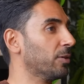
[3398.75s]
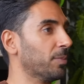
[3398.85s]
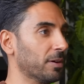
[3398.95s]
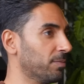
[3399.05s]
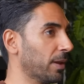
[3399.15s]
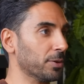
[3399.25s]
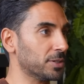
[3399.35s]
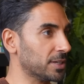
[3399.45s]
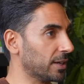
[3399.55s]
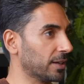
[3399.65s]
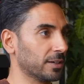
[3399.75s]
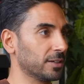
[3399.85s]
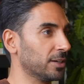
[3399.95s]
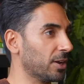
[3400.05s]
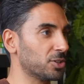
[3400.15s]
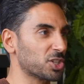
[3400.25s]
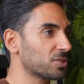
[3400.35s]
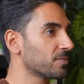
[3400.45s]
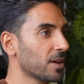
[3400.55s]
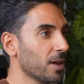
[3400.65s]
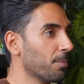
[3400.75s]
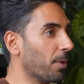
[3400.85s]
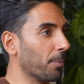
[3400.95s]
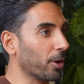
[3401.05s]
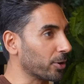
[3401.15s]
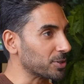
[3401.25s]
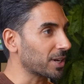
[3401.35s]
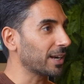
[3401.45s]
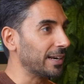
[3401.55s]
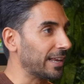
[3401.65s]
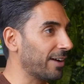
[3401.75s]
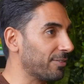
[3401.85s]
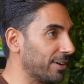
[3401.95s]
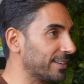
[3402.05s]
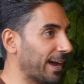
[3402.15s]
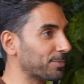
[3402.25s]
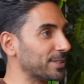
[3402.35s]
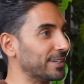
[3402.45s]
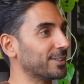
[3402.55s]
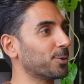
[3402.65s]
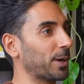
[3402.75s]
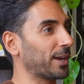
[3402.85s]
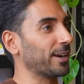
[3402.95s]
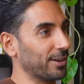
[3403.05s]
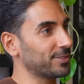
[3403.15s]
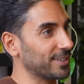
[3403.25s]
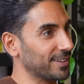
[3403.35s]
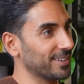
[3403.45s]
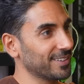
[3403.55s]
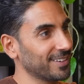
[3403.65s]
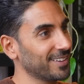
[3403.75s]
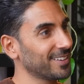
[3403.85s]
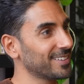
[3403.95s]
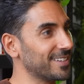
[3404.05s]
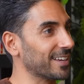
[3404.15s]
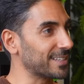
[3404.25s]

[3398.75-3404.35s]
little bit of bloating, and you know, just my microbes clearly haven't adapted quick enough to to